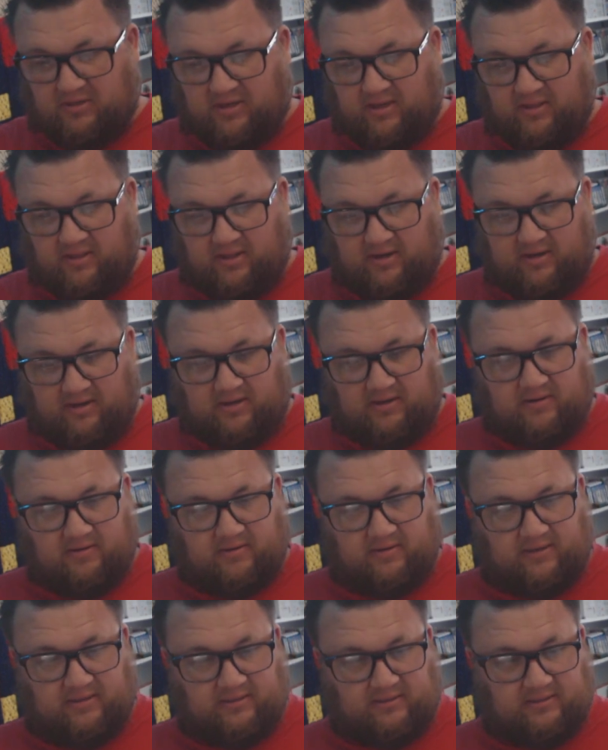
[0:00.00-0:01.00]
And then
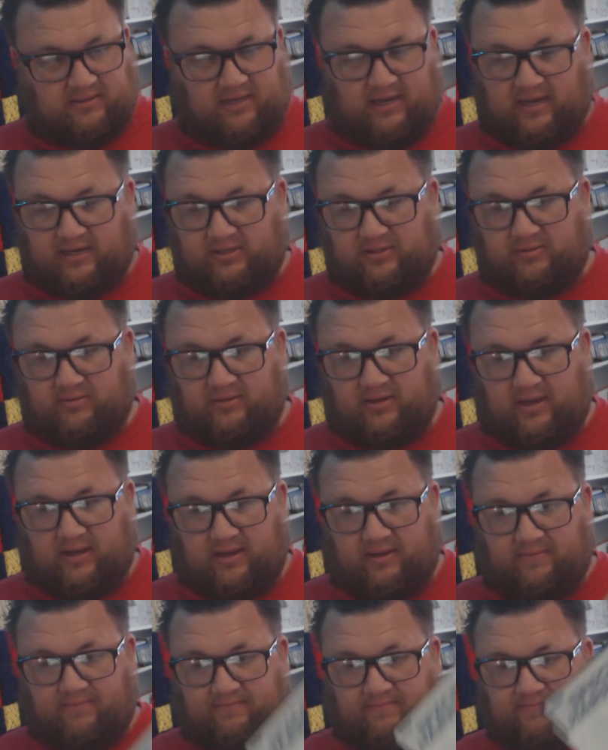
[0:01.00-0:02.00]
here is the actual
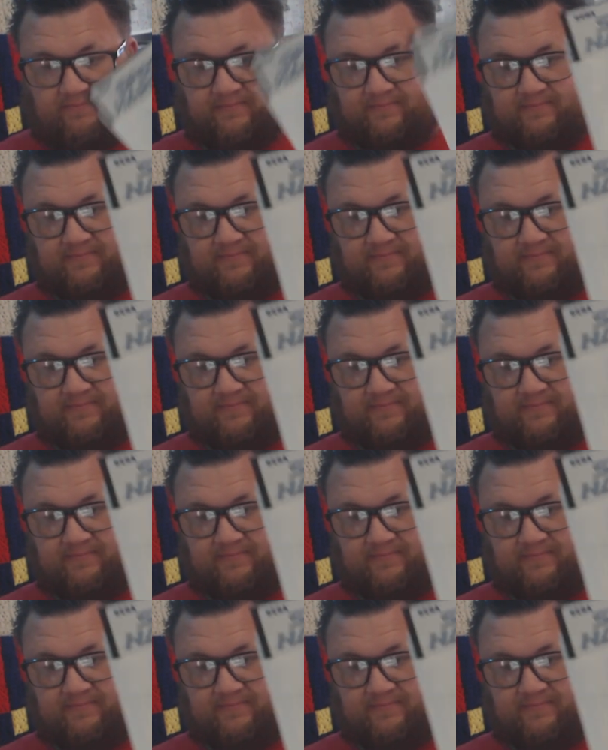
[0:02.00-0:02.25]
game.